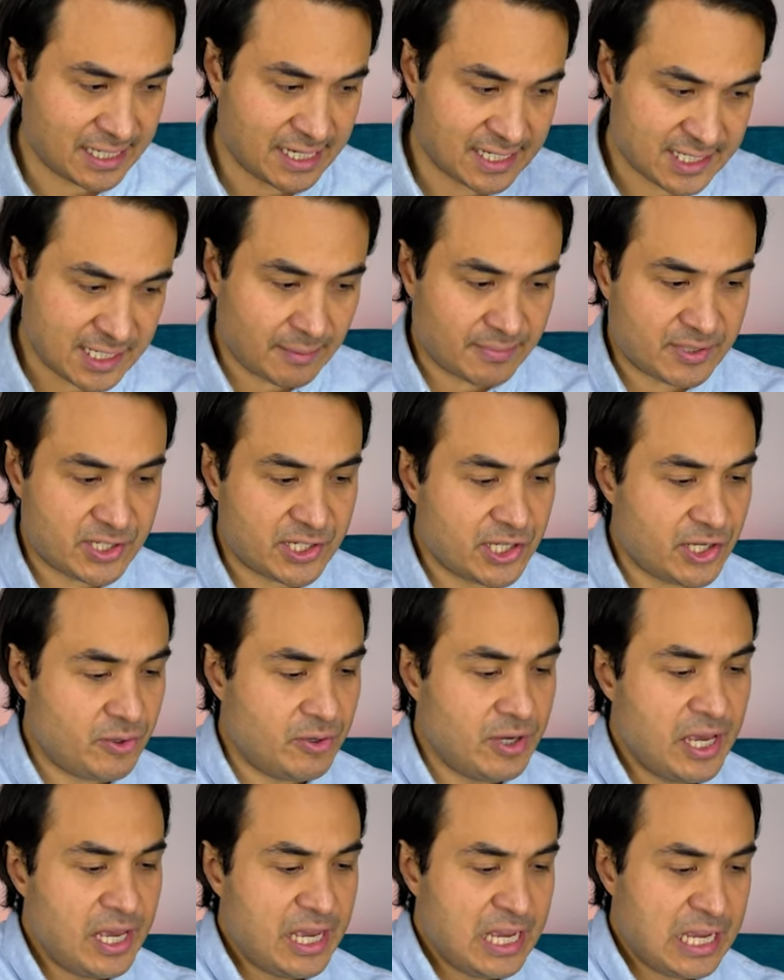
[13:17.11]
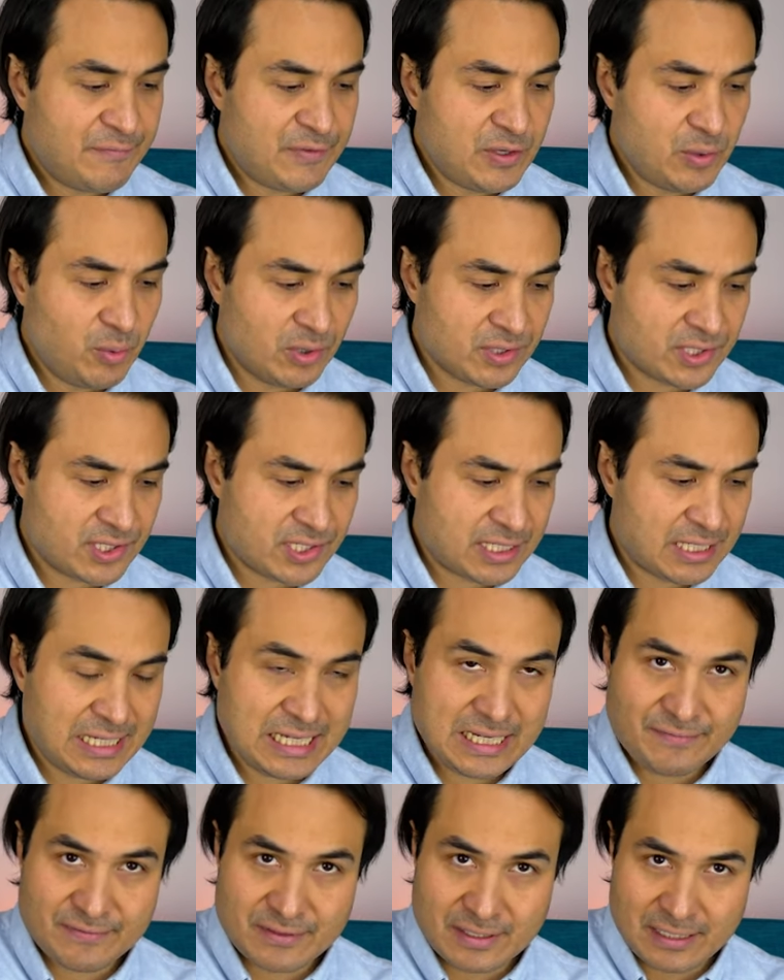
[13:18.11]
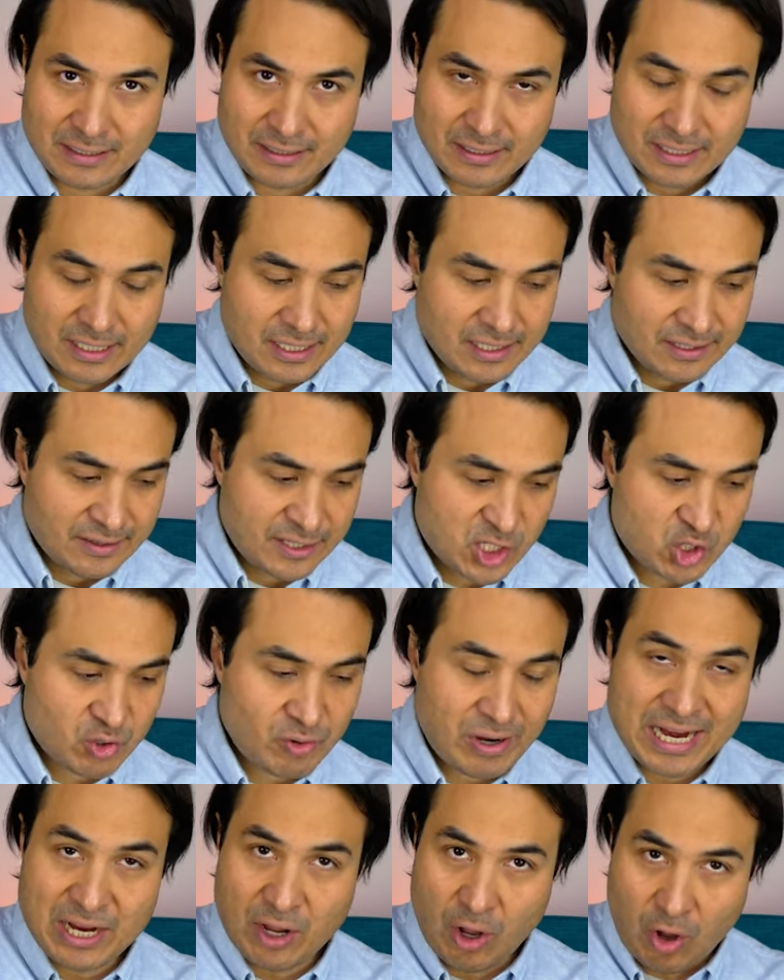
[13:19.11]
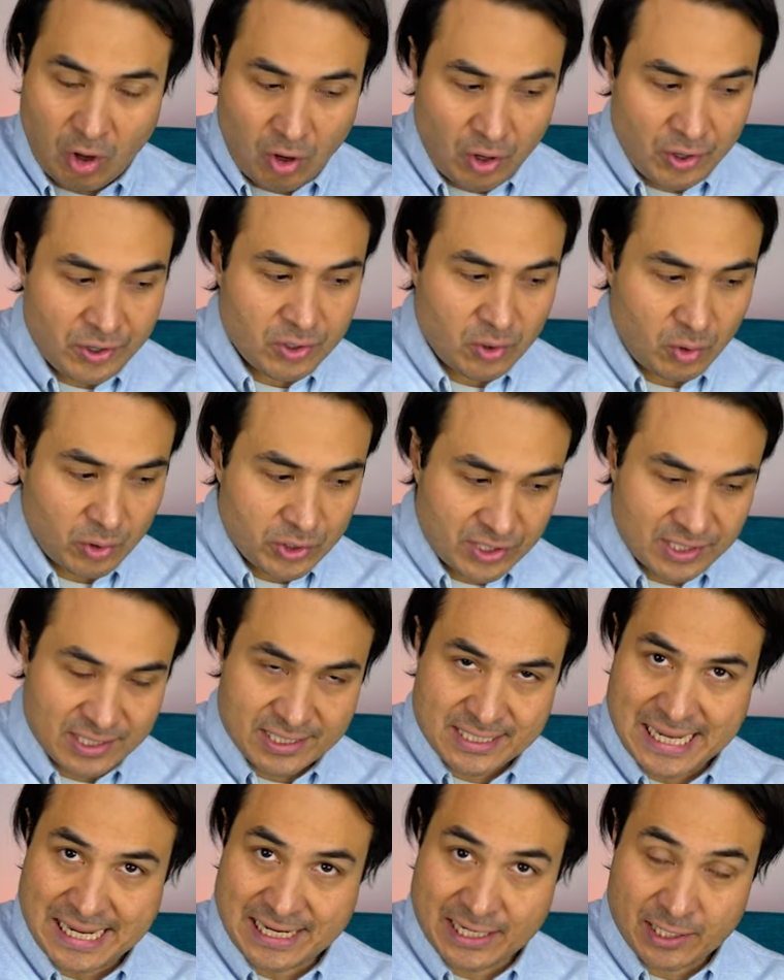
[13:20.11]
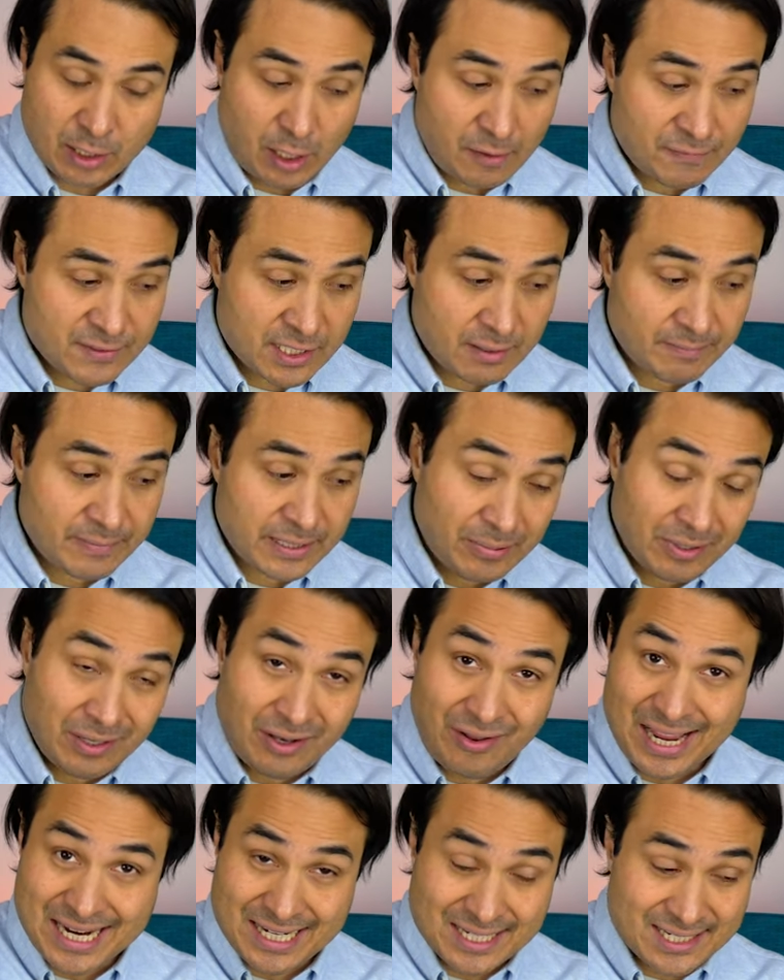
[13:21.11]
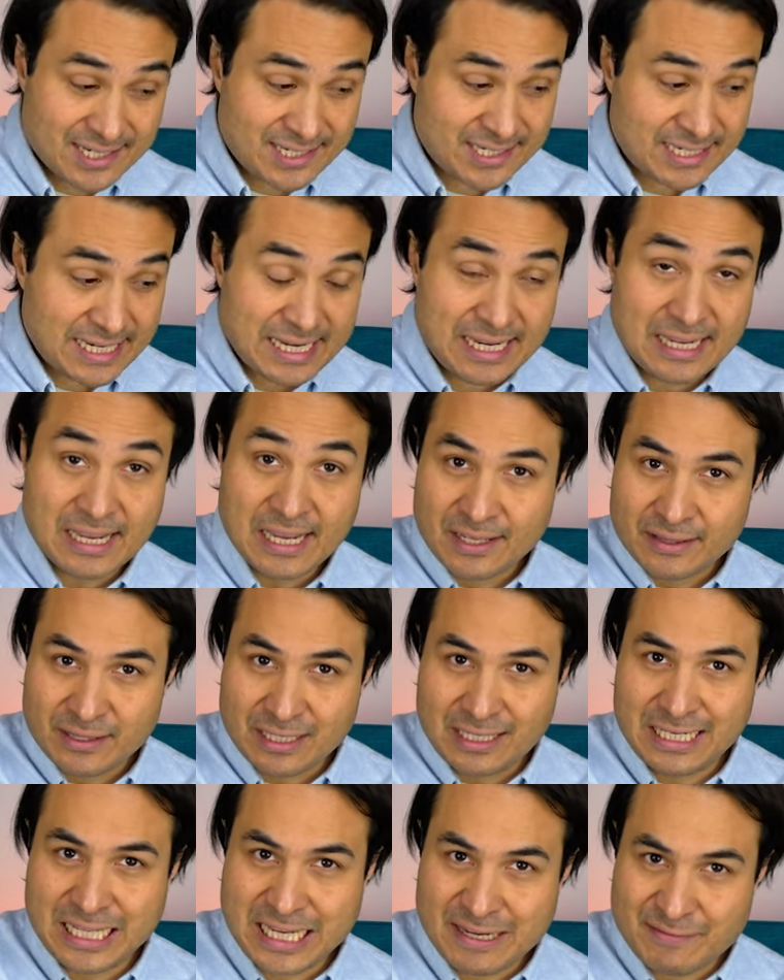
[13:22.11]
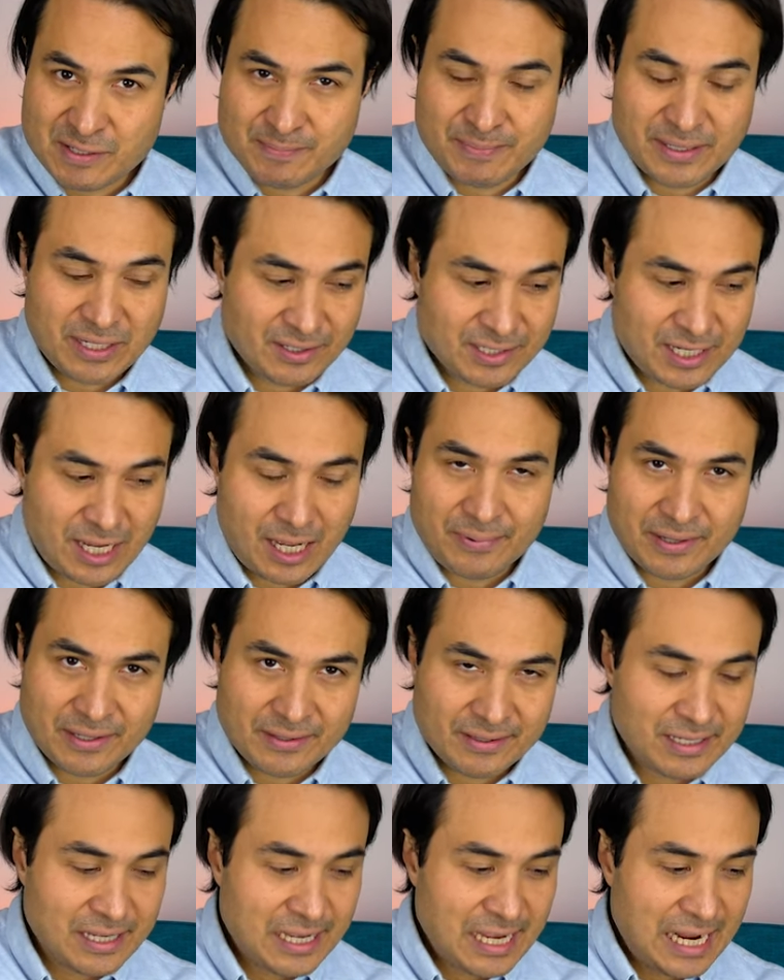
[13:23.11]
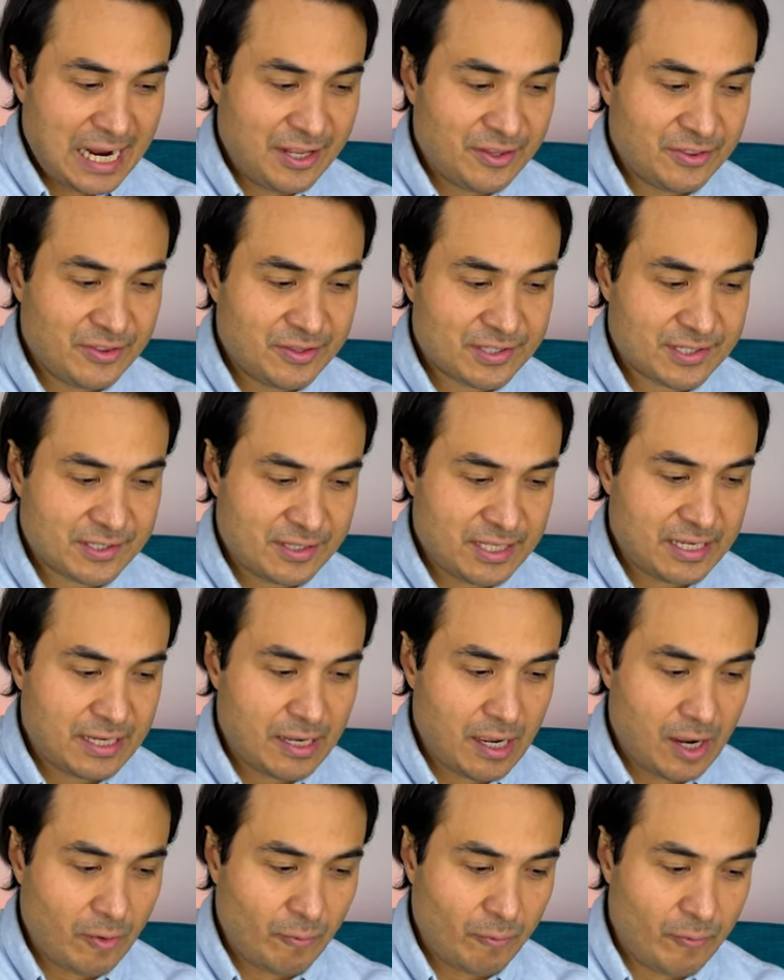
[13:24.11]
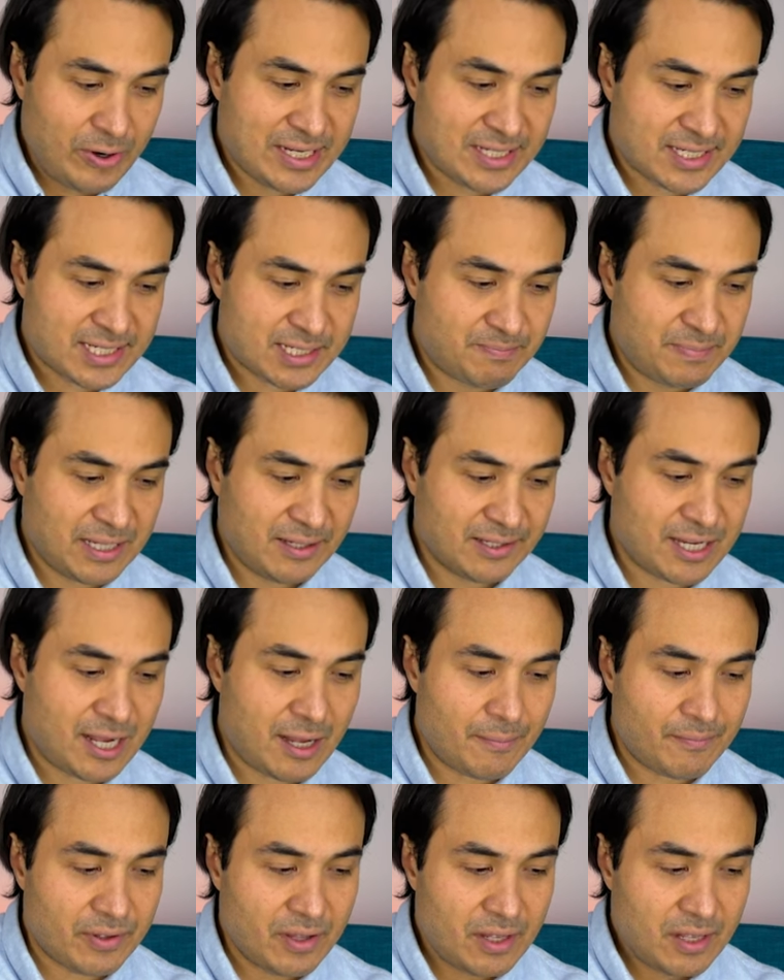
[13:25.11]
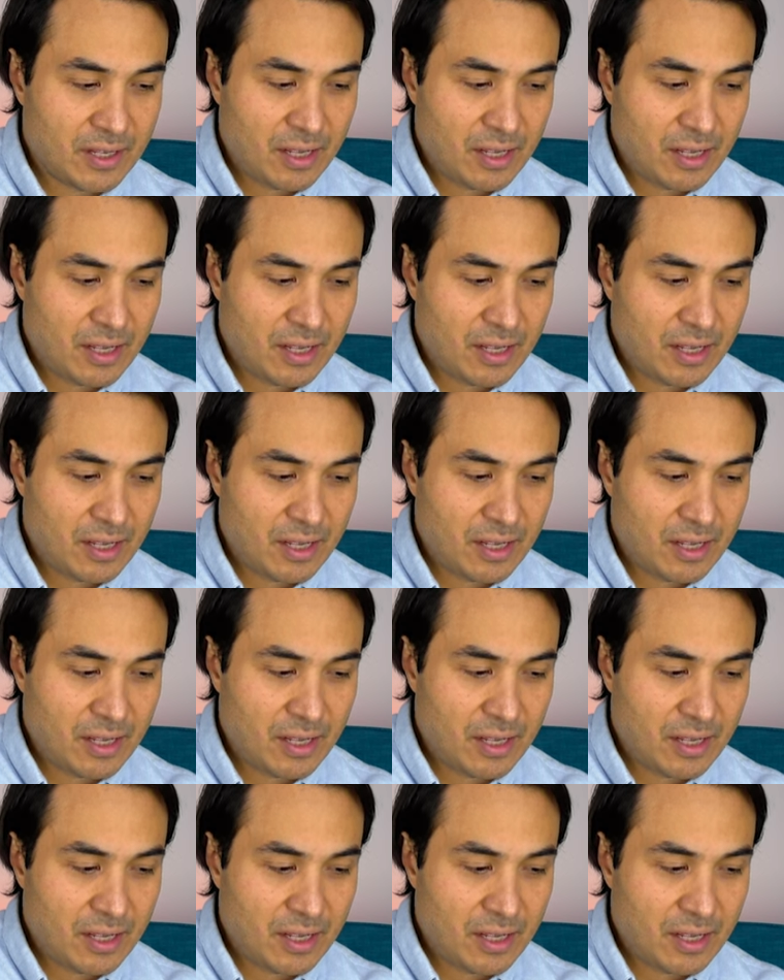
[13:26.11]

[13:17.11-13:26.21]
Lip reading: It's up to you if you want to leave the tray on, or you can take it off. Some people like to see the leaves build up and the rinse build up.